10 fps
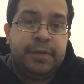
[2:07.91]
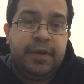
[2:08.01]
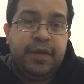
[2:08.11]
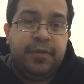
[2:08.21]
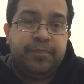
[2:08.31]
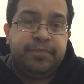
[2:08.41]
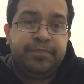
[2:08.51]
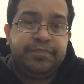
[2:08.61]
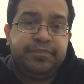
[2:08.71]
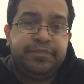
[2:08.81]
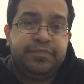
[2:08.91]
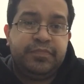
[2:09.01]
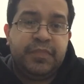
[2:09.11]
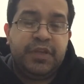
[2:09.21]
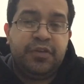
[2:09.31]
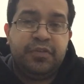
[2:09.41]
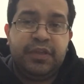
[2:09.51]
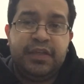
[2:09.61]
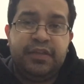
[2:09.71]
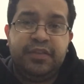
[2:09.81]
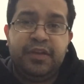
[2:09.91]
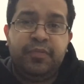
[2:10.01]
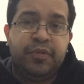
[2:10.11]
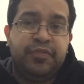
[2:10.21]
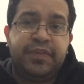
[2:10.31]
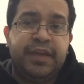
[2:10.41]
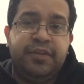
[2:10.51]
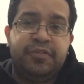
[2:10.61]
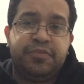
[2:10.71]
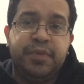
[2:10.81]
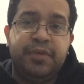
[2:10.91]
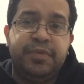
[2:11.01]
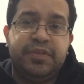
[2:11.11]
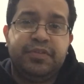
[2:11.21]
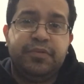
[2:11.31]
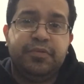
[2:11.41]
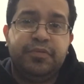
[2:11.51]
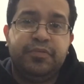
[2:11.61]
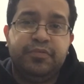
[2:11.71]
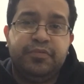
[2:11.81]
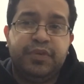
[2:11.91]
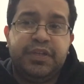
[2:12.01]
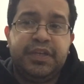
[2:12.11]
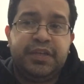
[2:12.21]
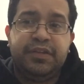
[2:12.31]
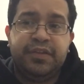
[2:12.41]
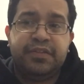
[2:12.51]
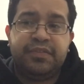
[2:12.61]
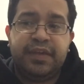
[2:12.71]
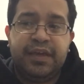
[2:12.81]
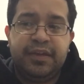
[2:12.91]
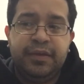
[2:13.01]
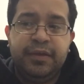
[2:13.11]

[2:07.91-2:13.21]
the number of light years may be so ridiculous that